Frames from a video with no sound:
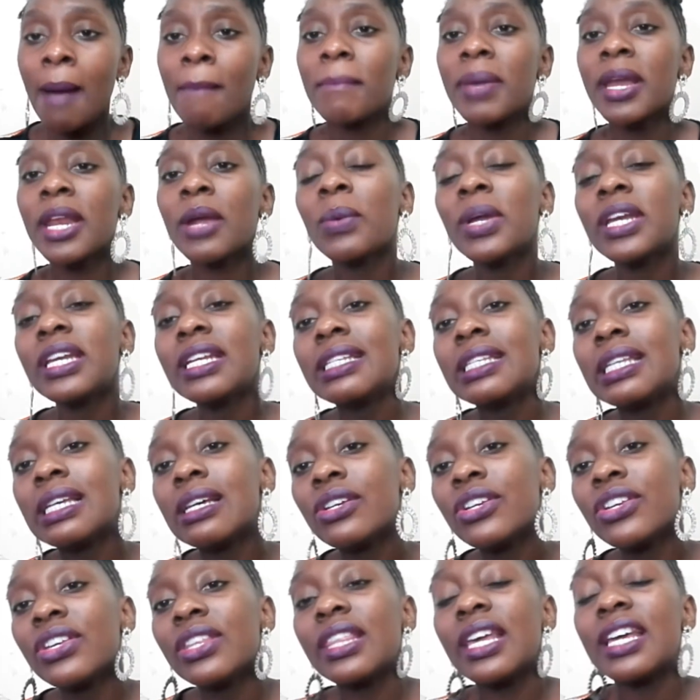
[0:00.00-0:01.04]
But I want to
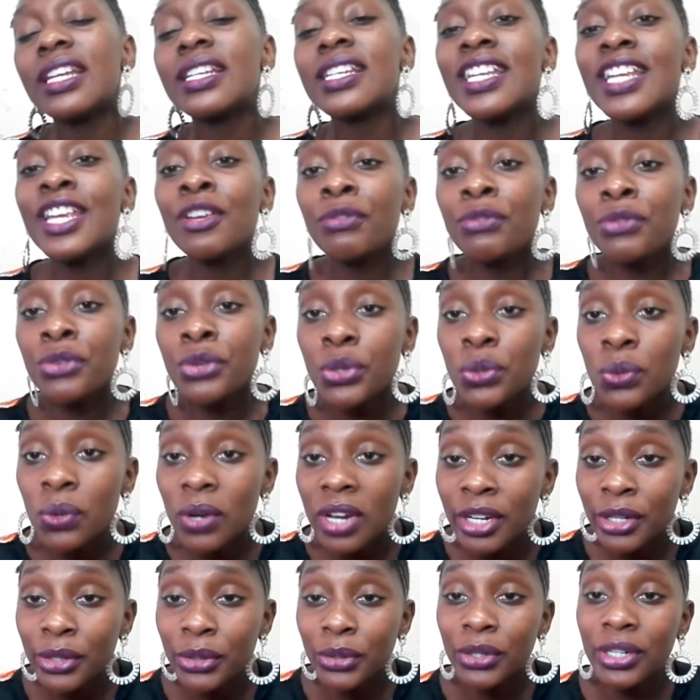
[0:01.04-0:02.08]
tell you that if you
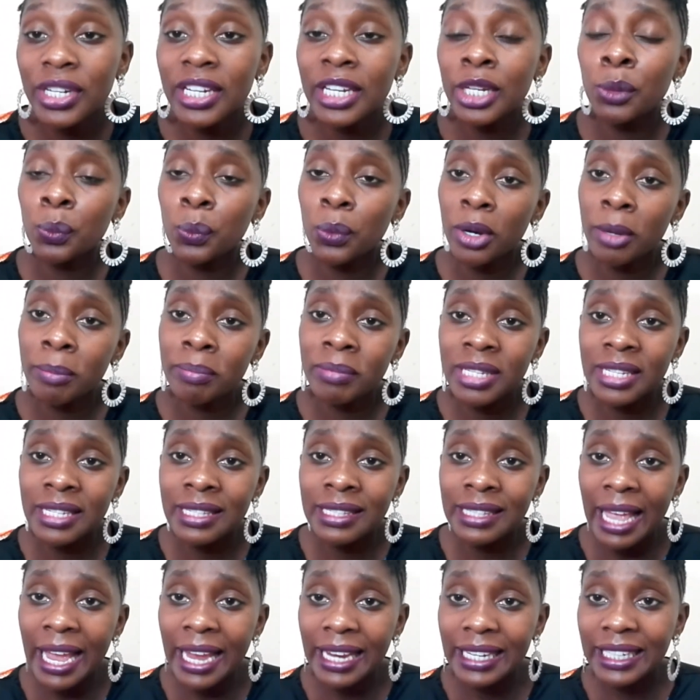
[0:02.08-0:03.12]
are good in web
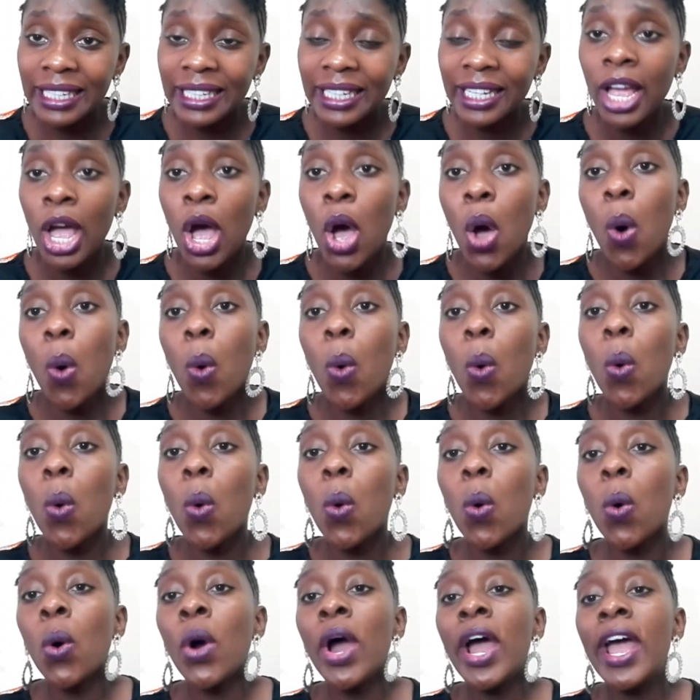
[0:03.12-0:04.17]
designing
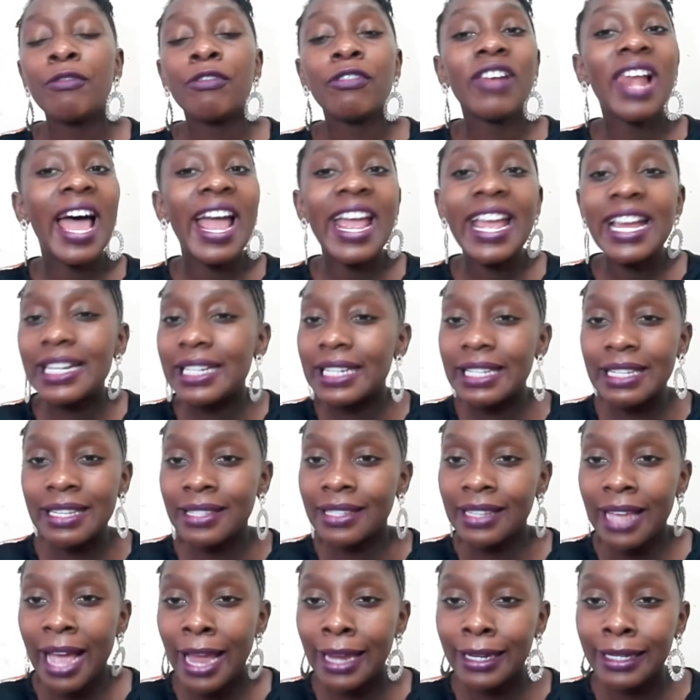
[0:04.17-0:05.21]
or flyer
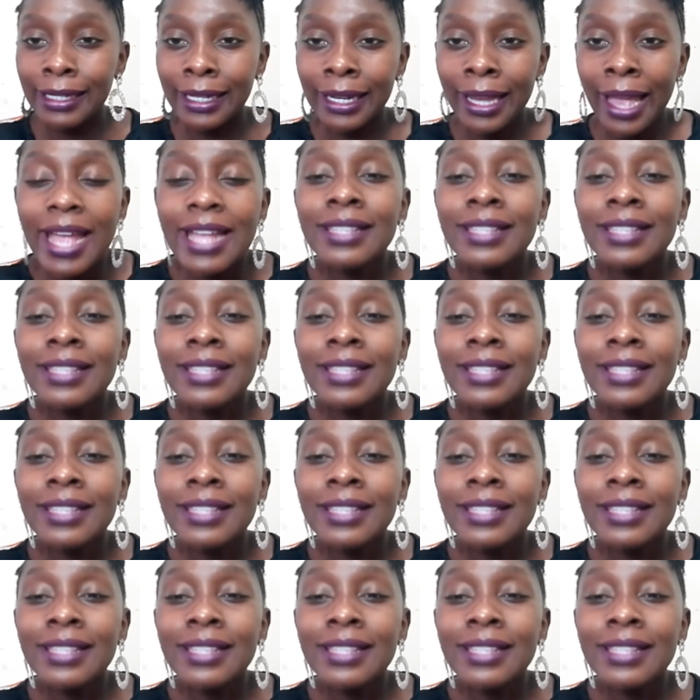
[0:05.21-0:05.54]
designing,